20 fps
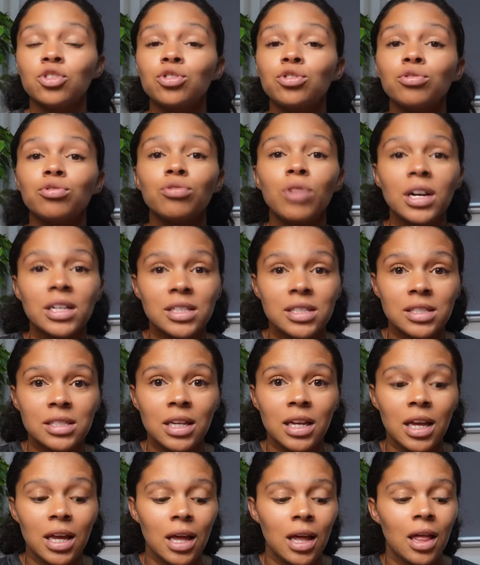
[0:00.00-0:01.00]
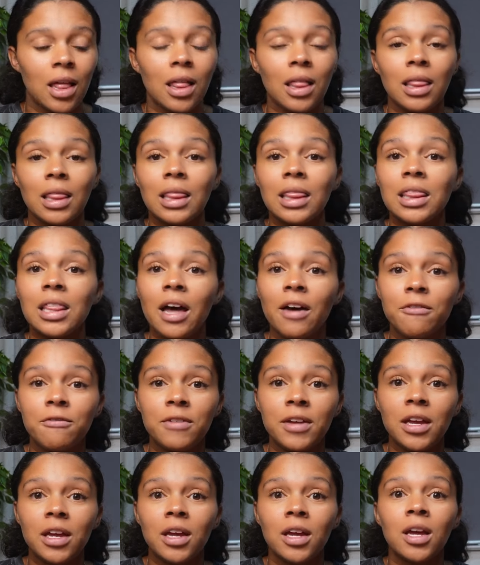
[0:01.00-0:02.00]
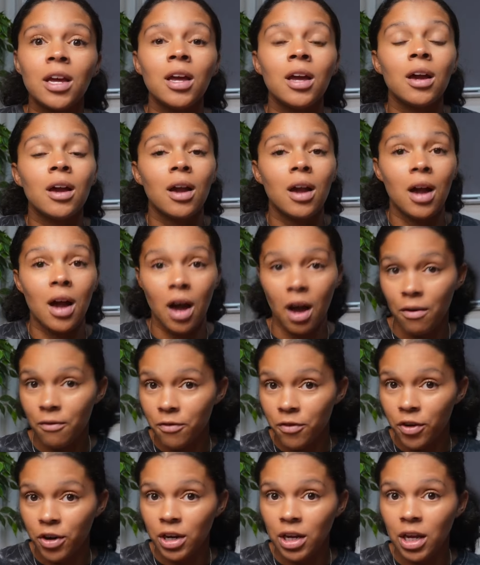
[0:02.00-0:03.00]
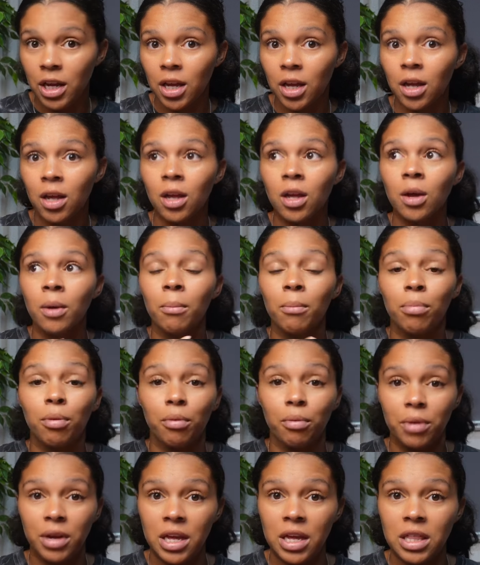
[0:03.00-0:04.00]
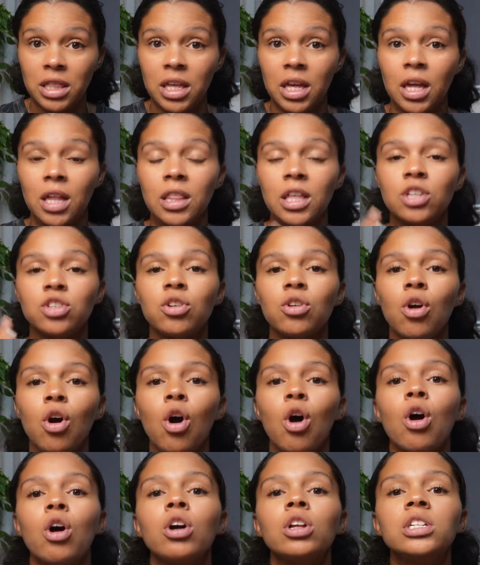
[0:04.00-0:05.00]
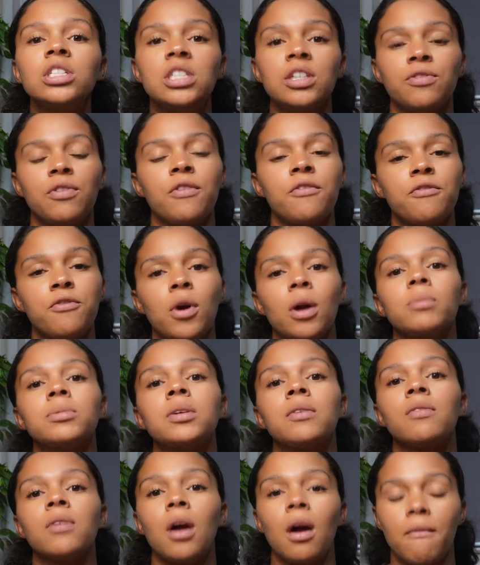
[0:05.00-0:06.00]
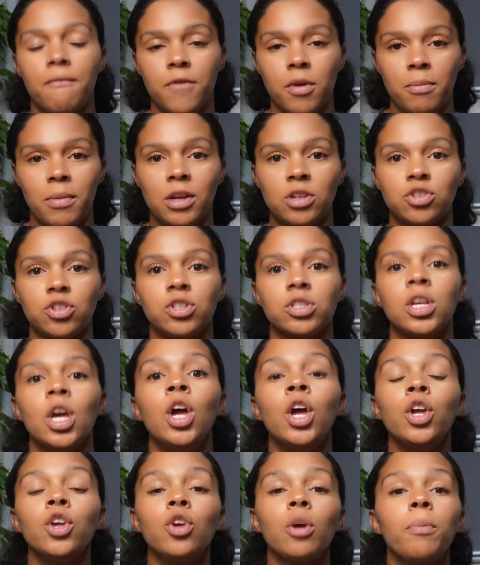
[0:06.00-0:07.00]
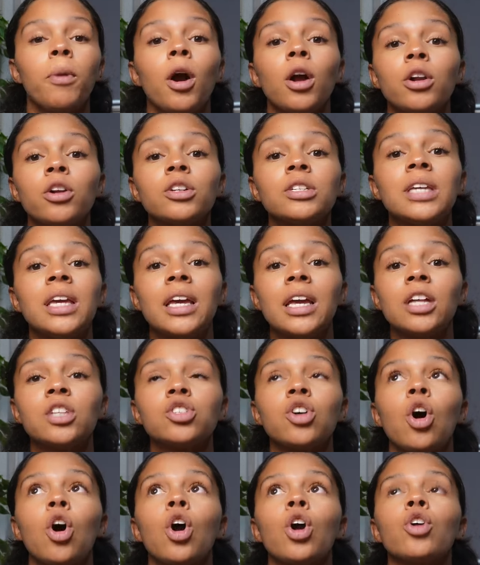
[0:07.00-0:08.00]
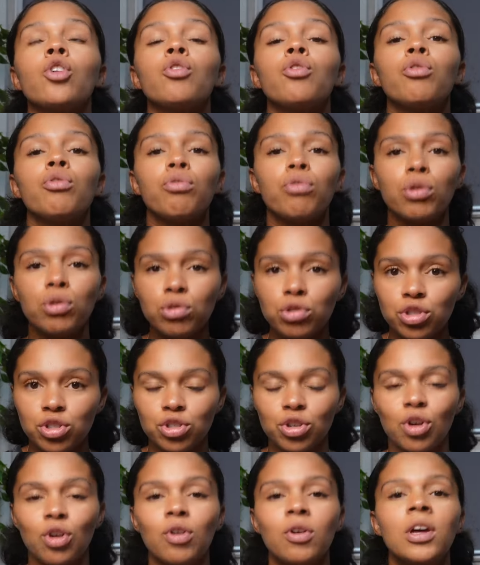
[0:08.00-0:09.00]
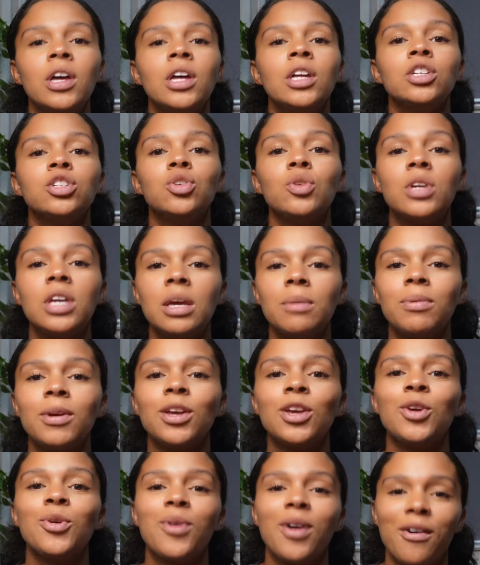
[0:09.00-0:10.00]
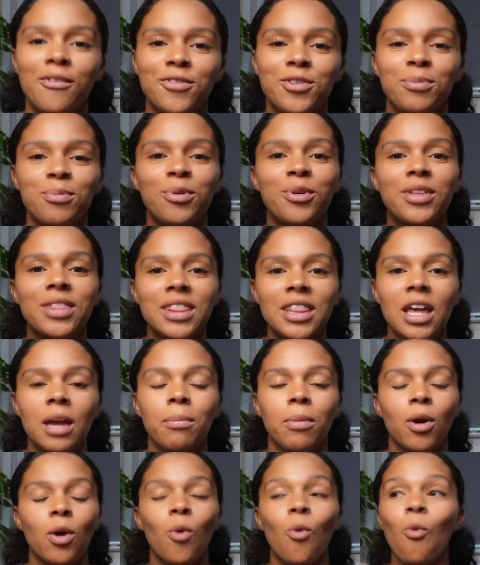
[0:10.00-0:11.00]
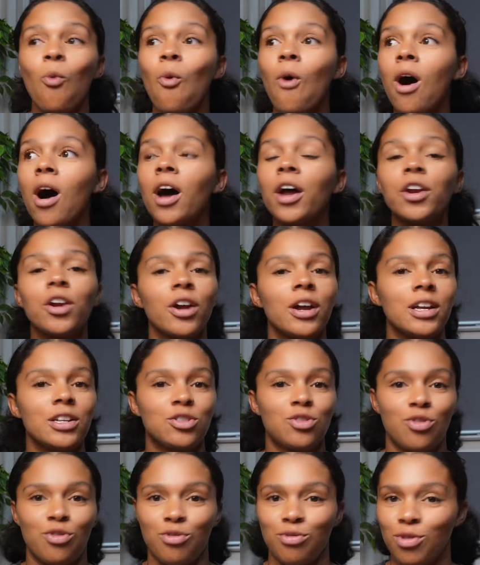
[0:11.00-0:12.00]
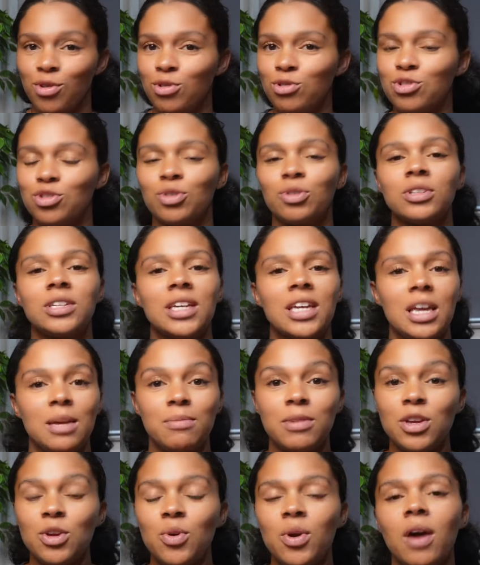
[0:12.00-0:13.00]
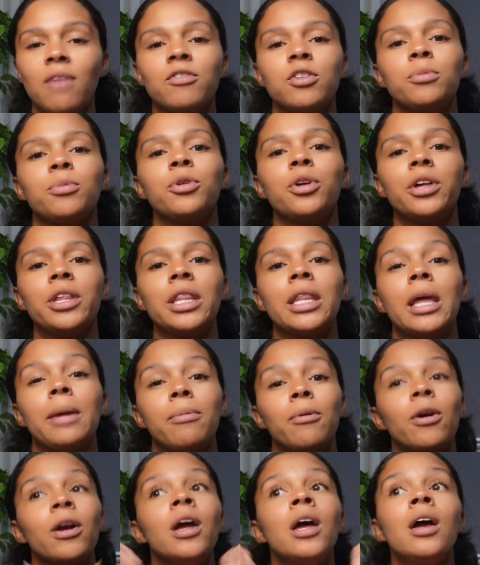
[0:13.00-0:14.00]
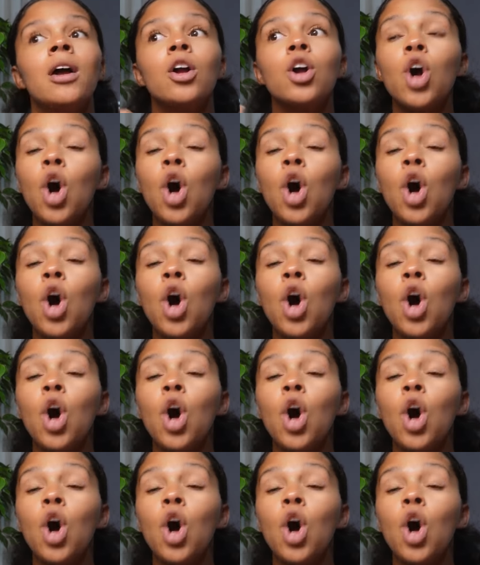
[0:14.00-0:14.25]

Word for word: trusting, loving, comforting, breathing. These are all different forms of comfort measures. Your partner's hands are crucial to keeping you comfortable in labor. Water is crucial to keeping you comfortable in labor.